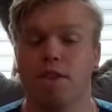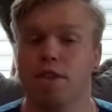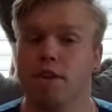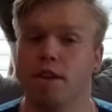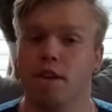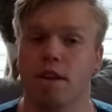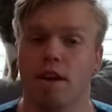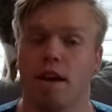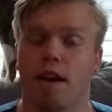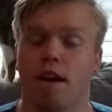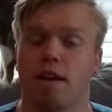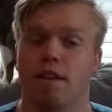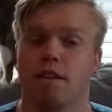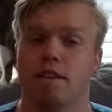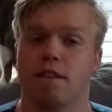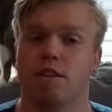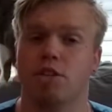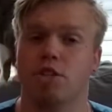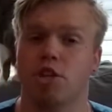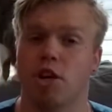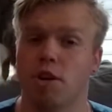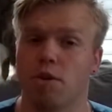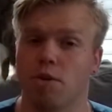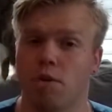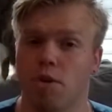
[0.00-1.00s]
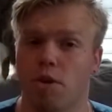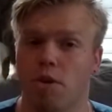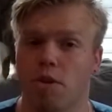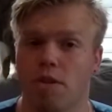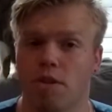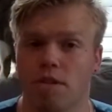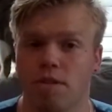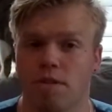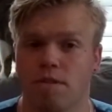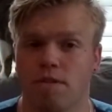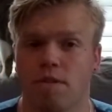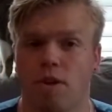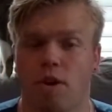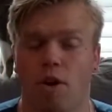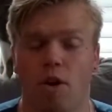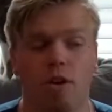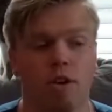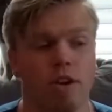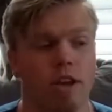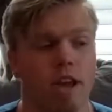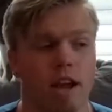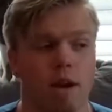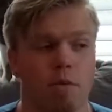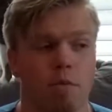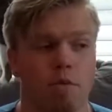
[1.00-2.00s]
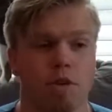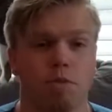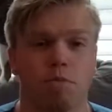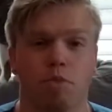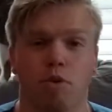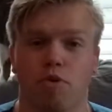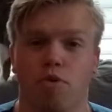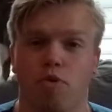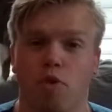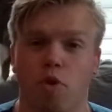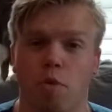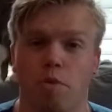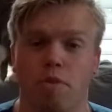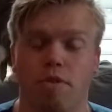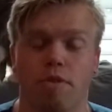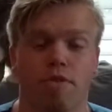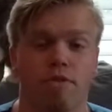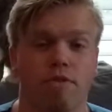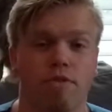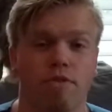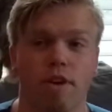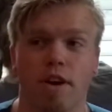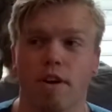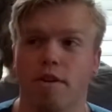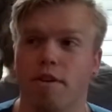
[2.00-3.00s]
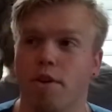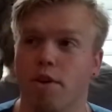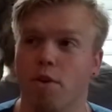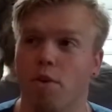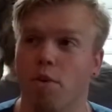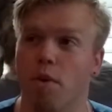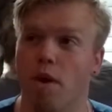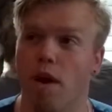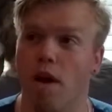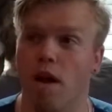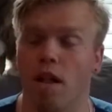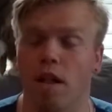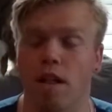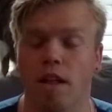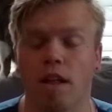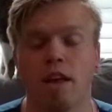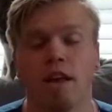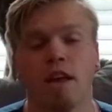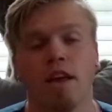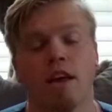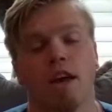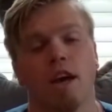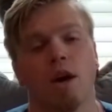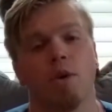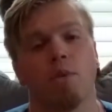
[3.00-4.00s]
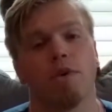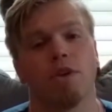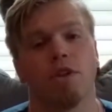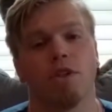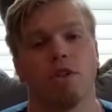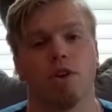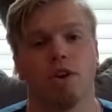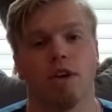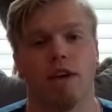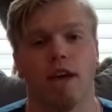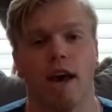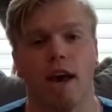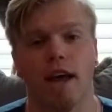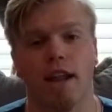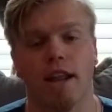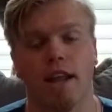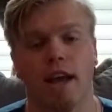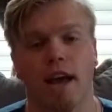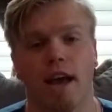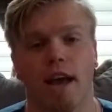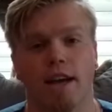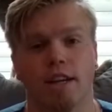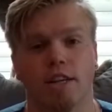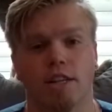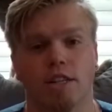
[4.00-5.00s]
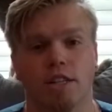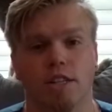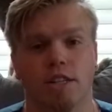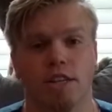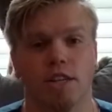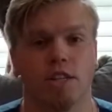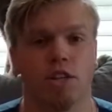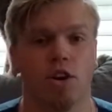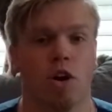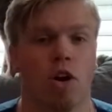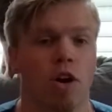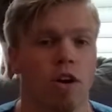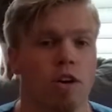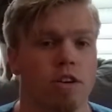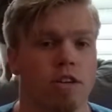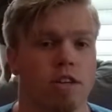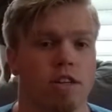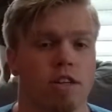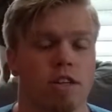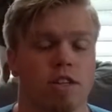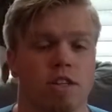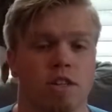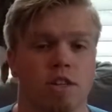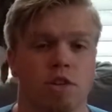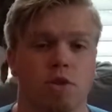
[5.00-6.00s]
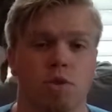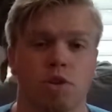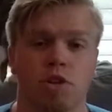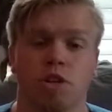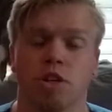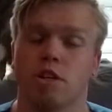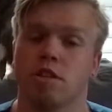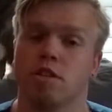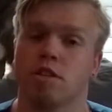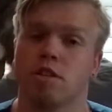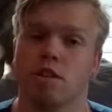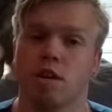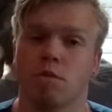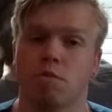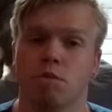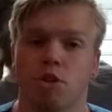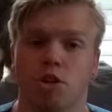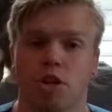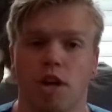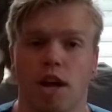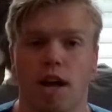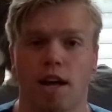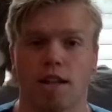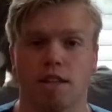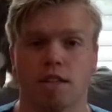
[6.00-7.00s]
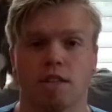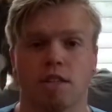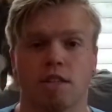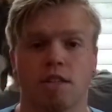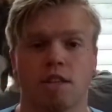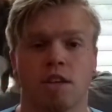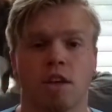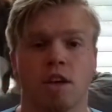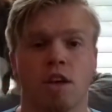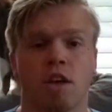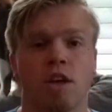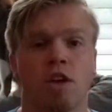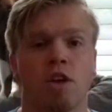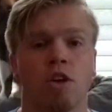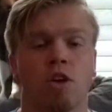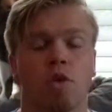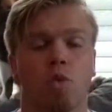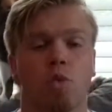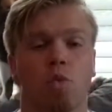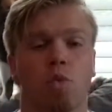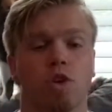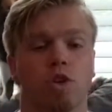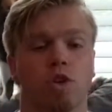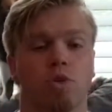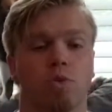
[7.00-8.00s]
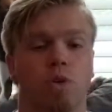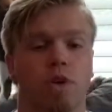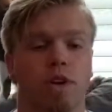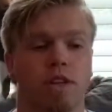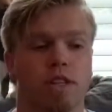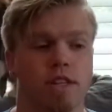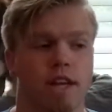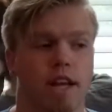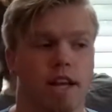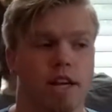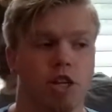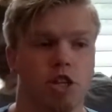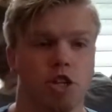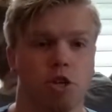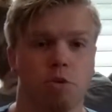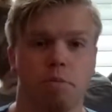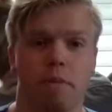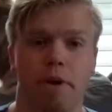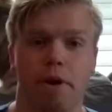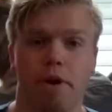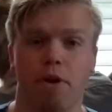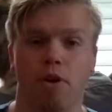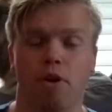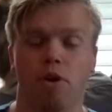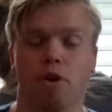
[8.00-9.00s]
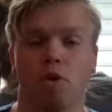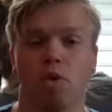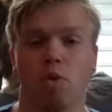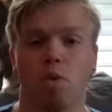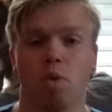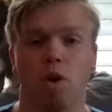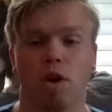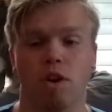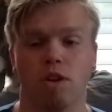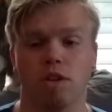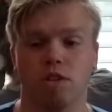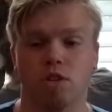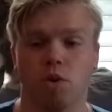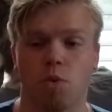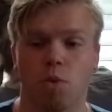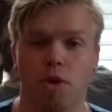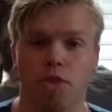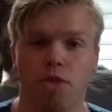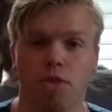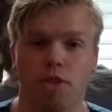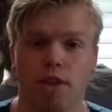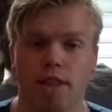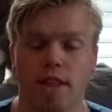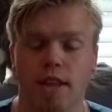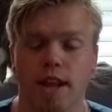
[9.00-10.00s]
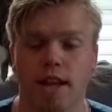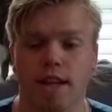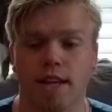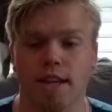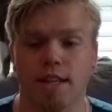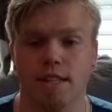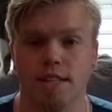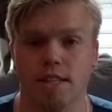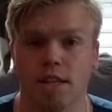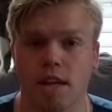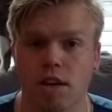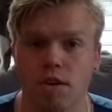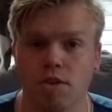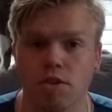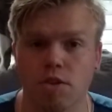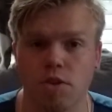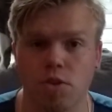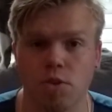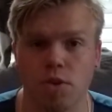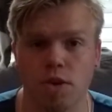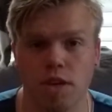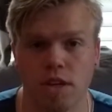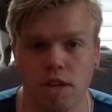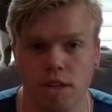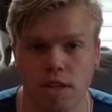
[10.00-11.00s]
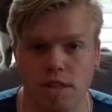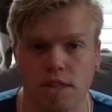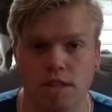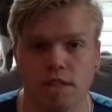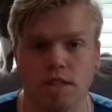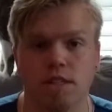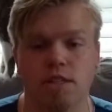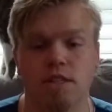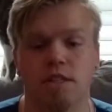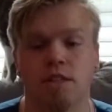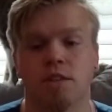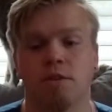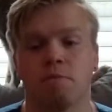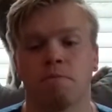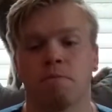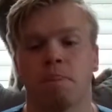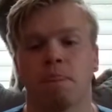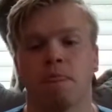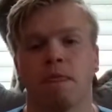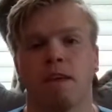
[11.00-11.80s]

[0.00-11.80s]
think in general, all cameras performed very well. And when you look at it, actually, it's hard to distinguish in some shots which one is actually better or worse. The one thing that I can tell you is